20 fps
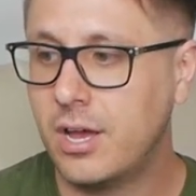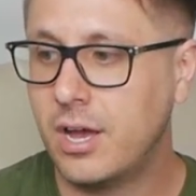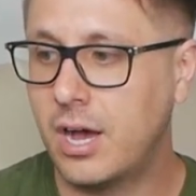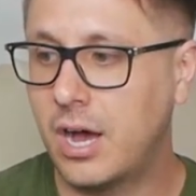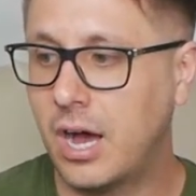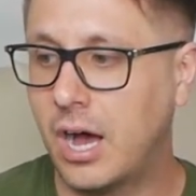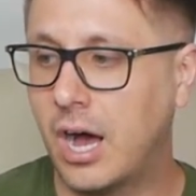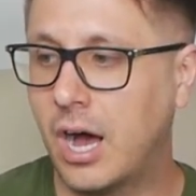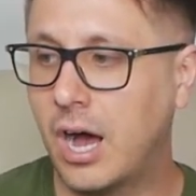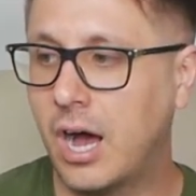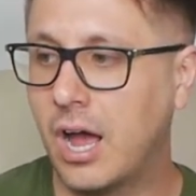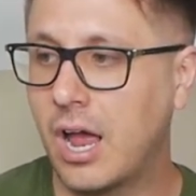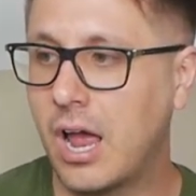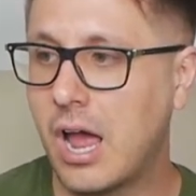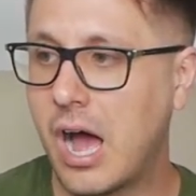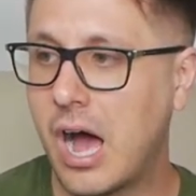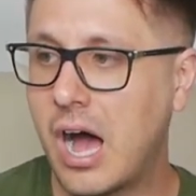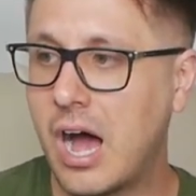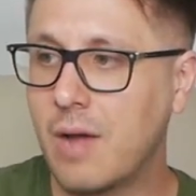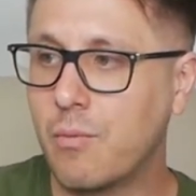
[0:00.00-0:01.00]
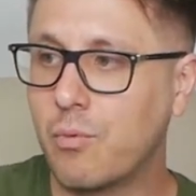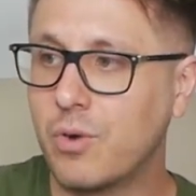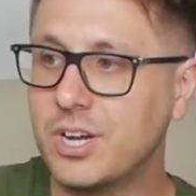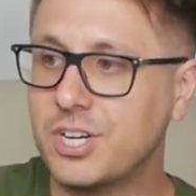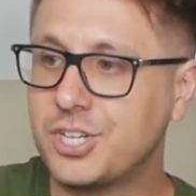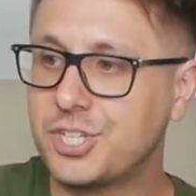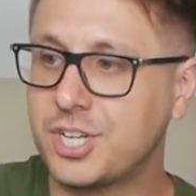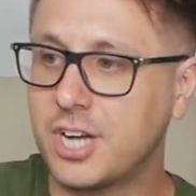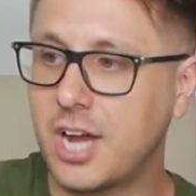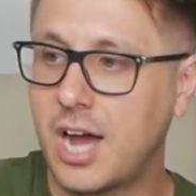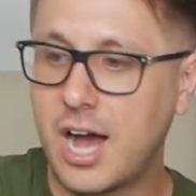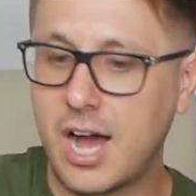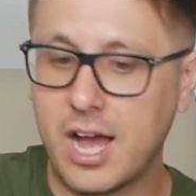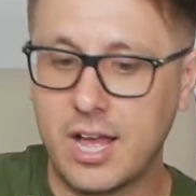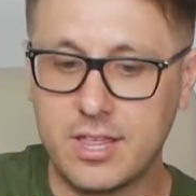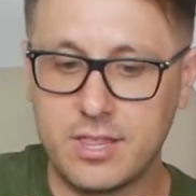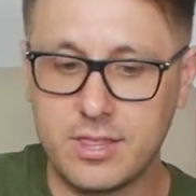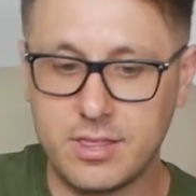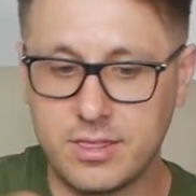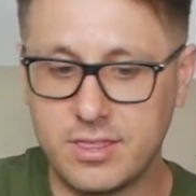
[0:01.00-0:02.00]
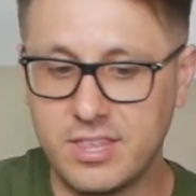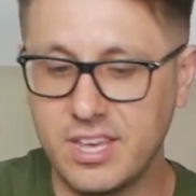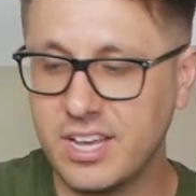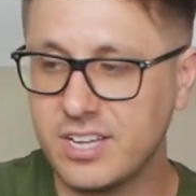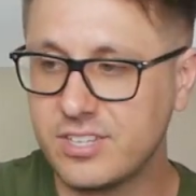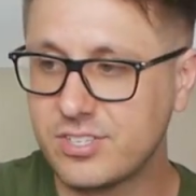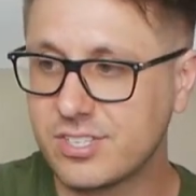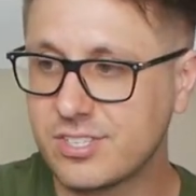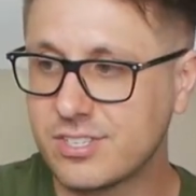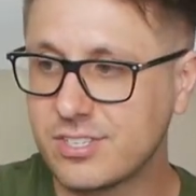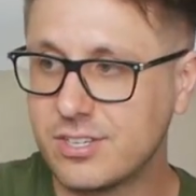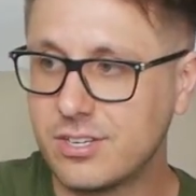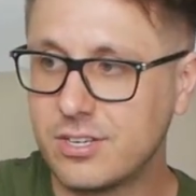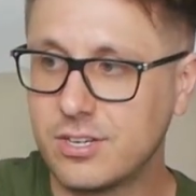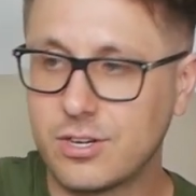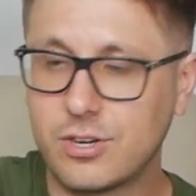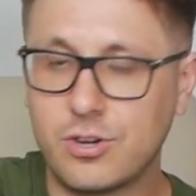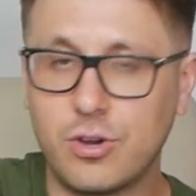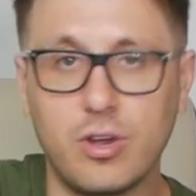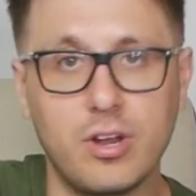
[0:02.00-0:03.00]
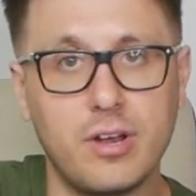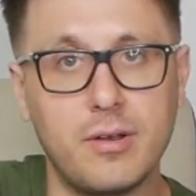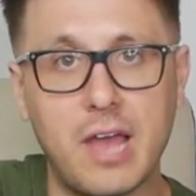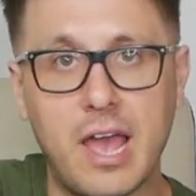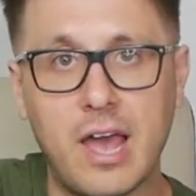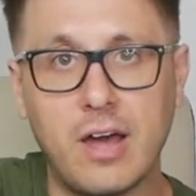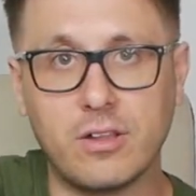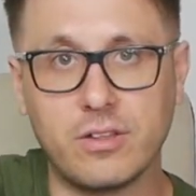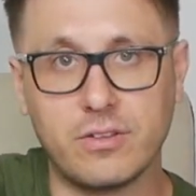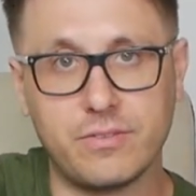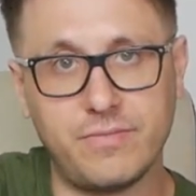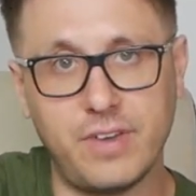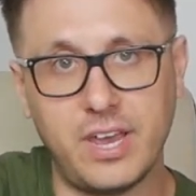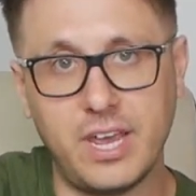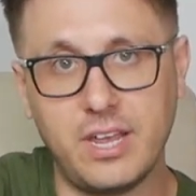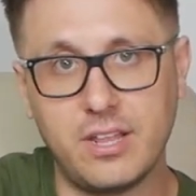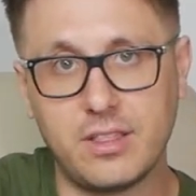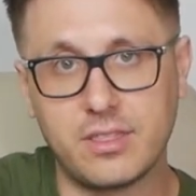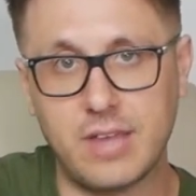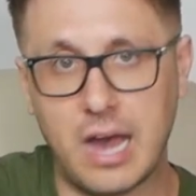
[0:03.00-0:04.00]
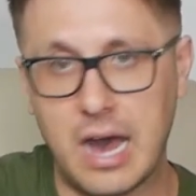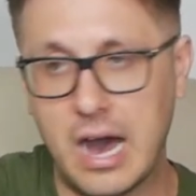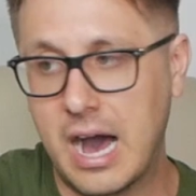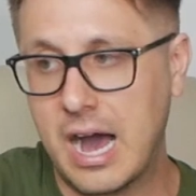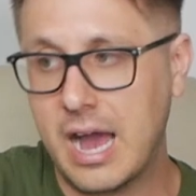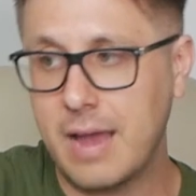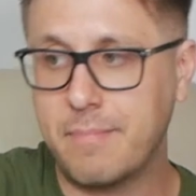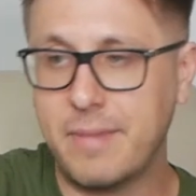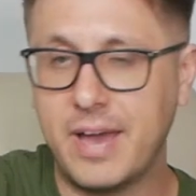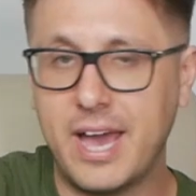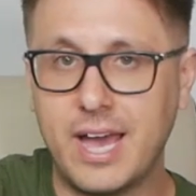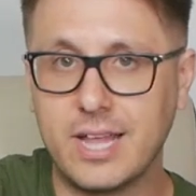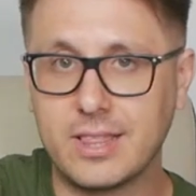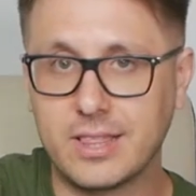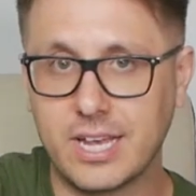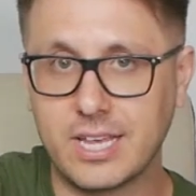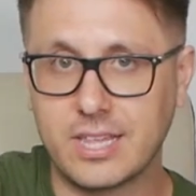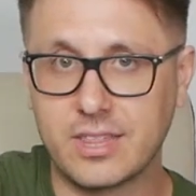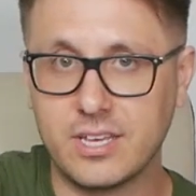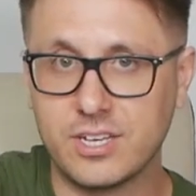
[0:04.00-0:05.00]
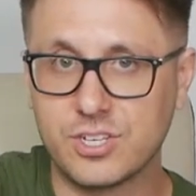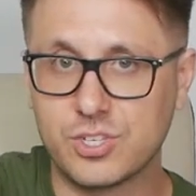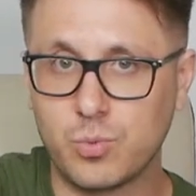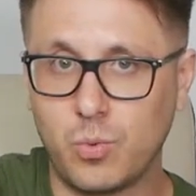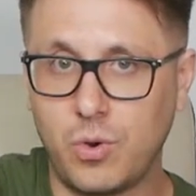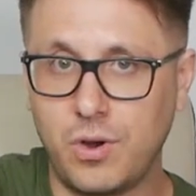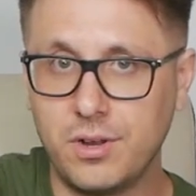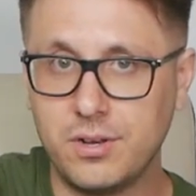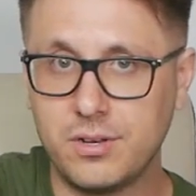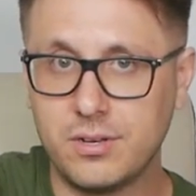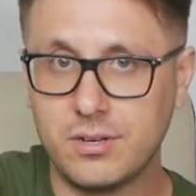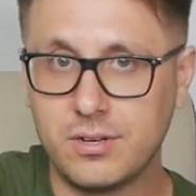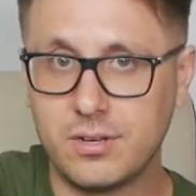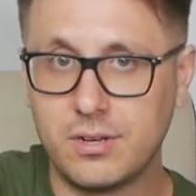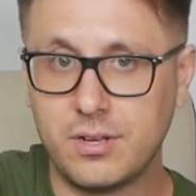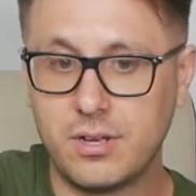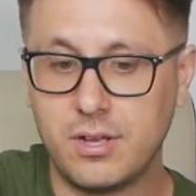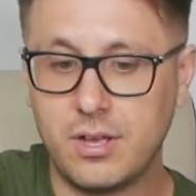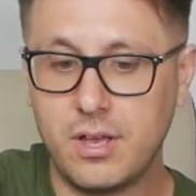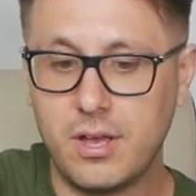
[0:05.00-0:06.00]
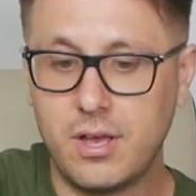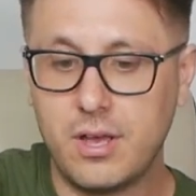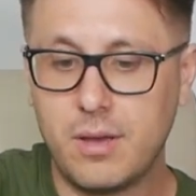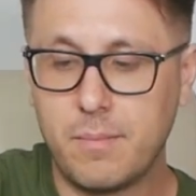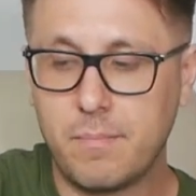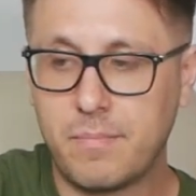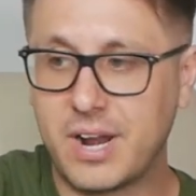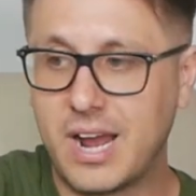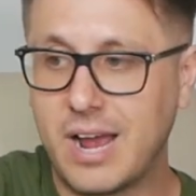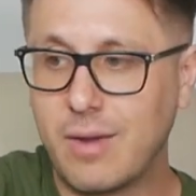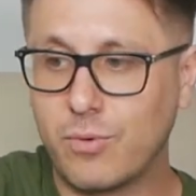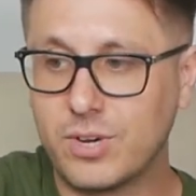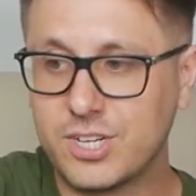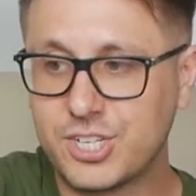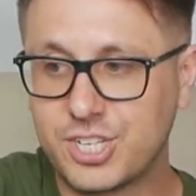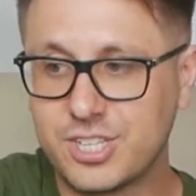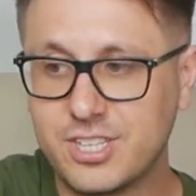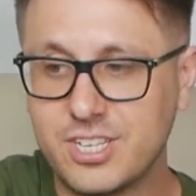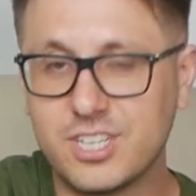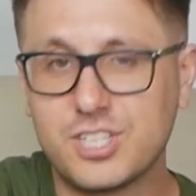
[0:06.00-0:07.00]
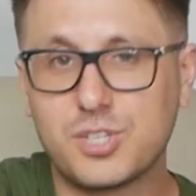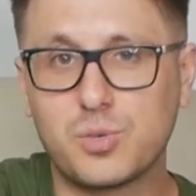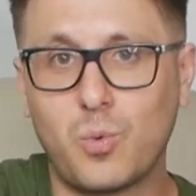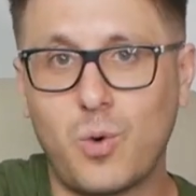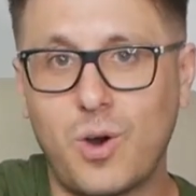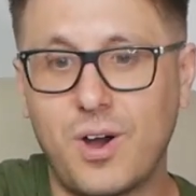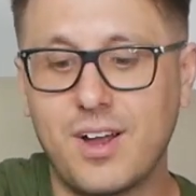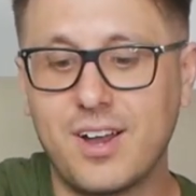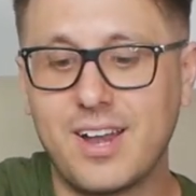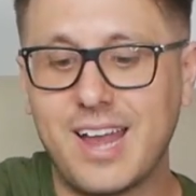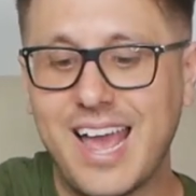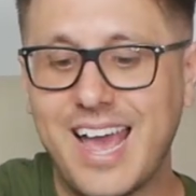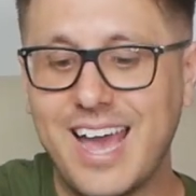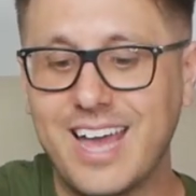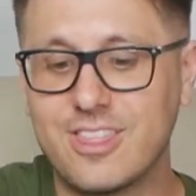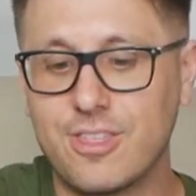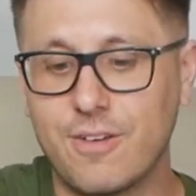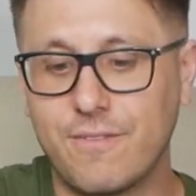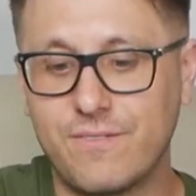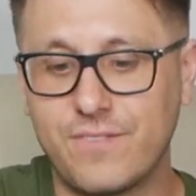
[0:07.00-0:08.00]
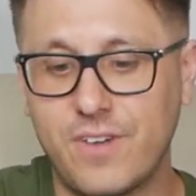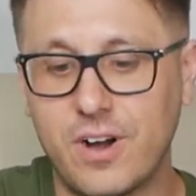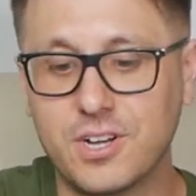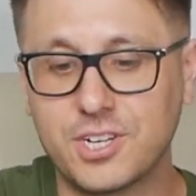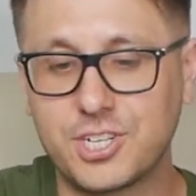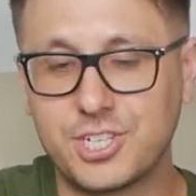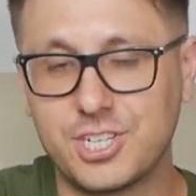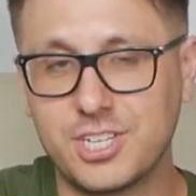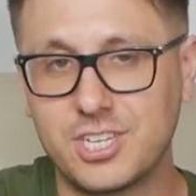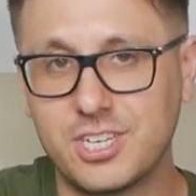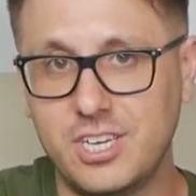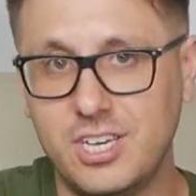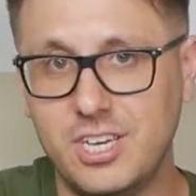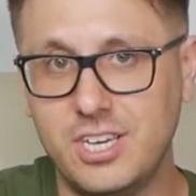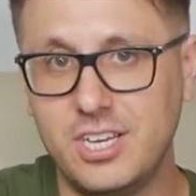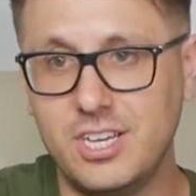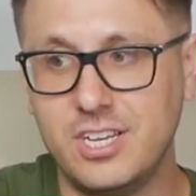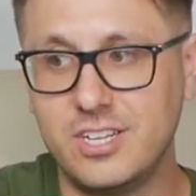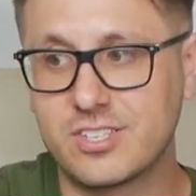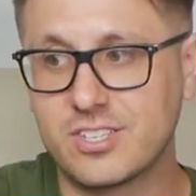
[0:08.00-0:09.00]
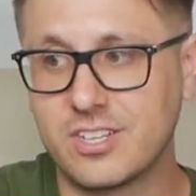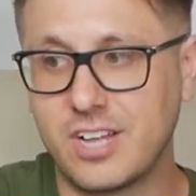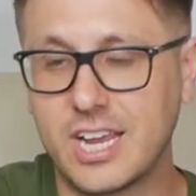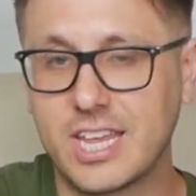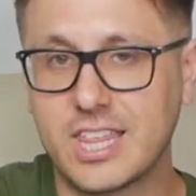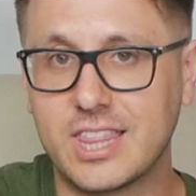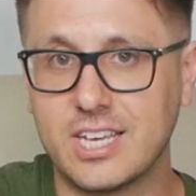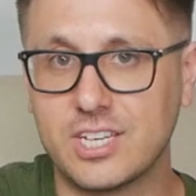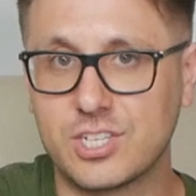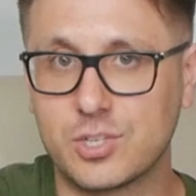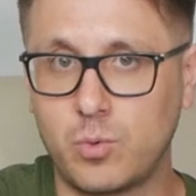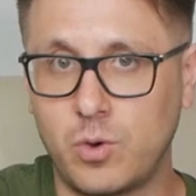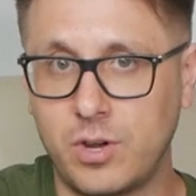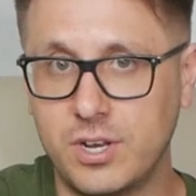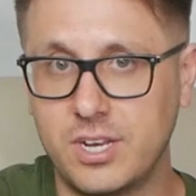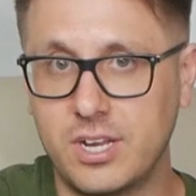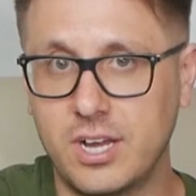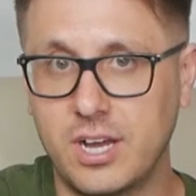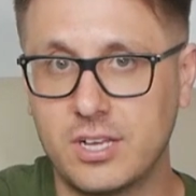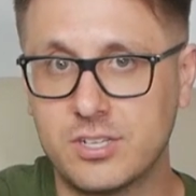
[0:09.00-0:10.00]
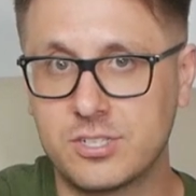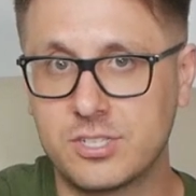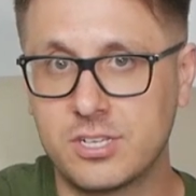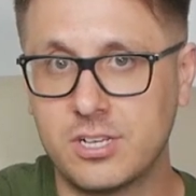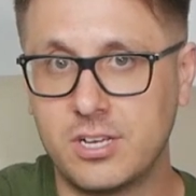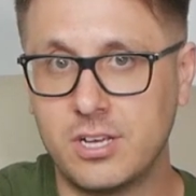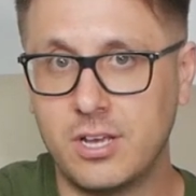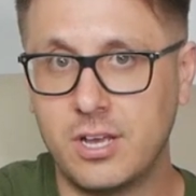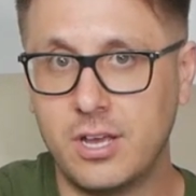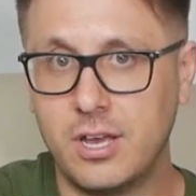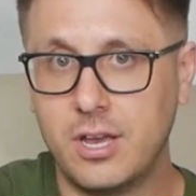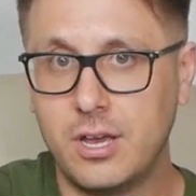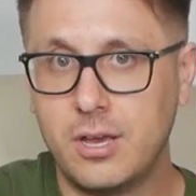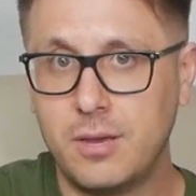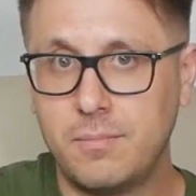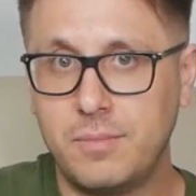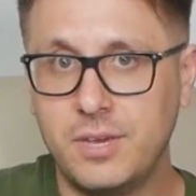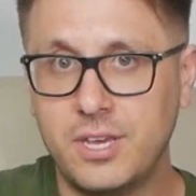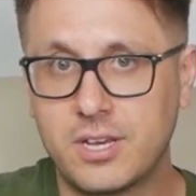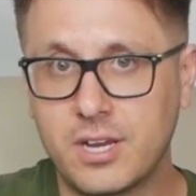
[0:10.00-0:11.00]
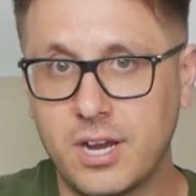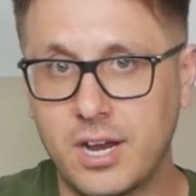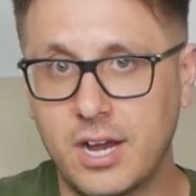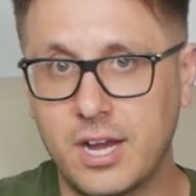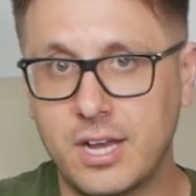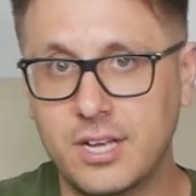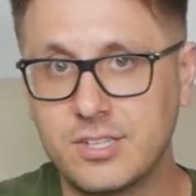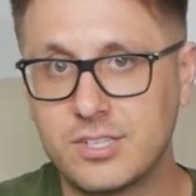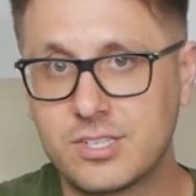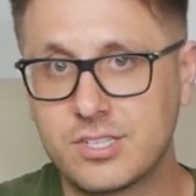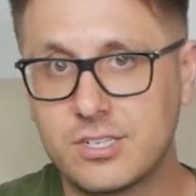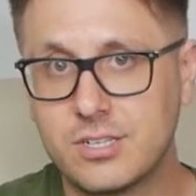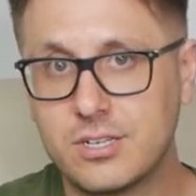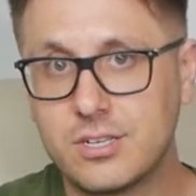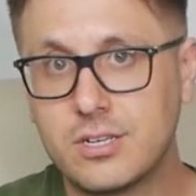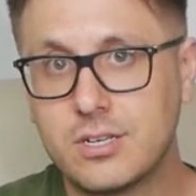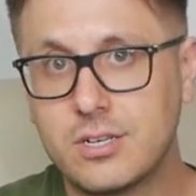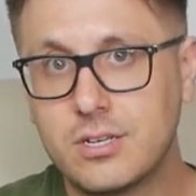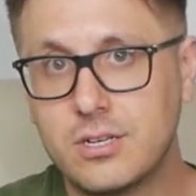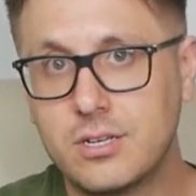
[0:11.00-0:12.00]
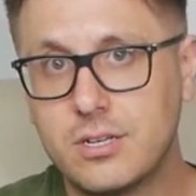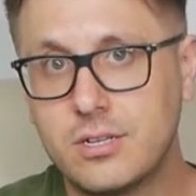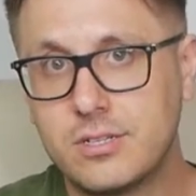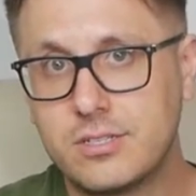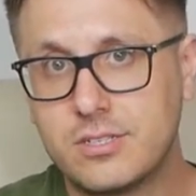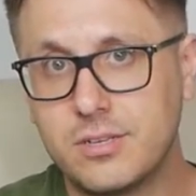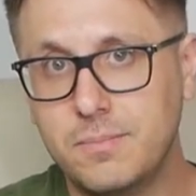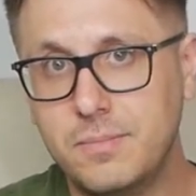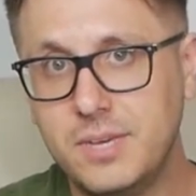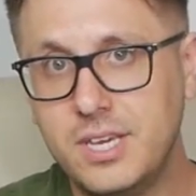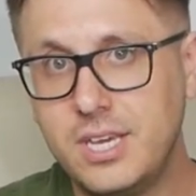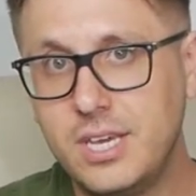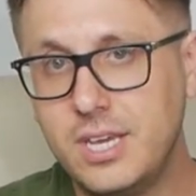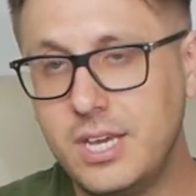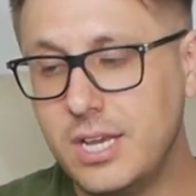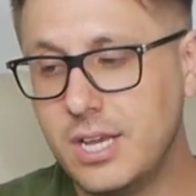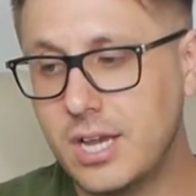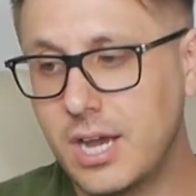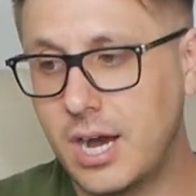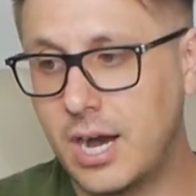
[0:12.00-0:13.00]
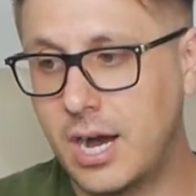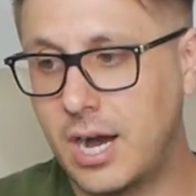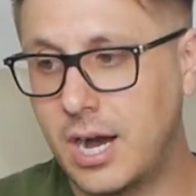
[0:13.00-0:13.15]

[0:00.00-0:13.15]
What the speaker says: I wish this could elevate the iPad like this one, but I wish this one had the function keys like this one does. Because to me,